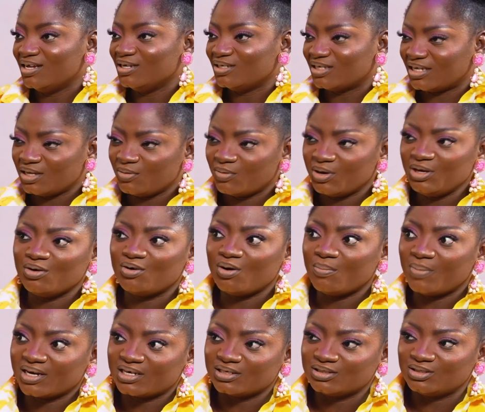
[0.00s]
So I think when you go
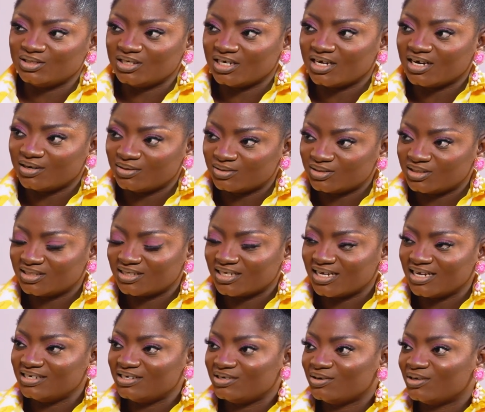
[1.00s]
back into the house
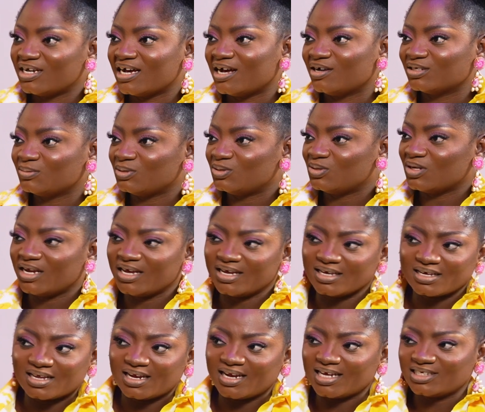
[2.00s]
and the other housemates are
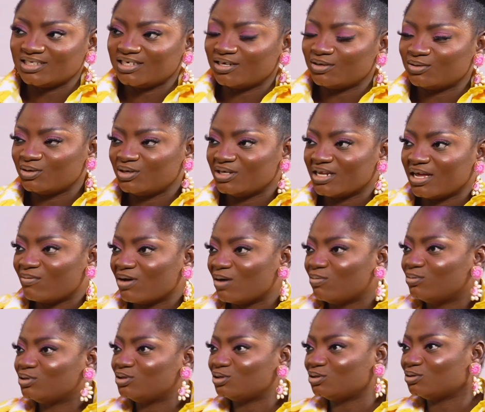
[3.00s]
like lashing out on you, like, how
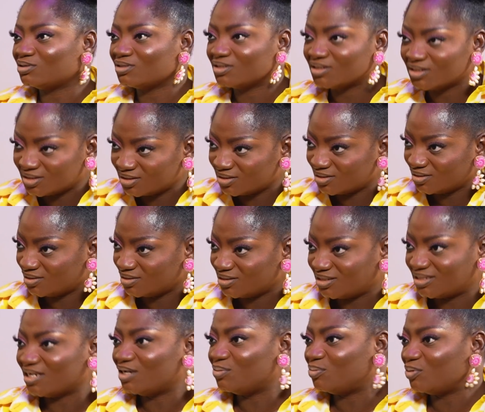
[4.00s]
would you
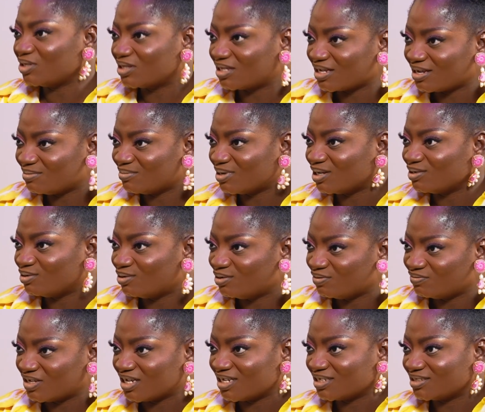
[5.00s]
celebrate them and all
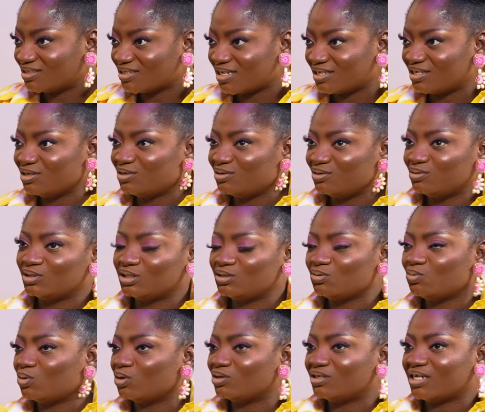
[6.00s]
of that? I think you
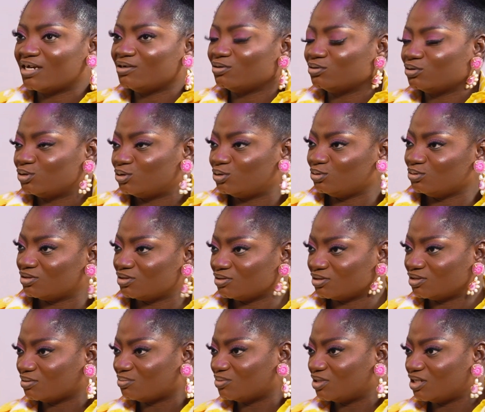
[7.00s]
still wore that, your suit
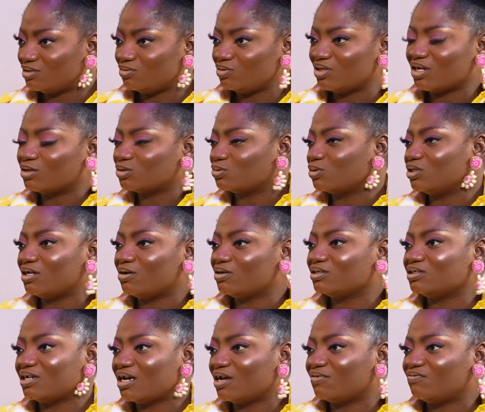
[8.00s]
or something. That
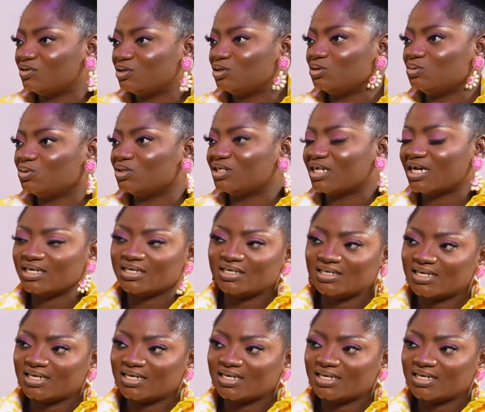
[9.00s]
was the outfit you wore that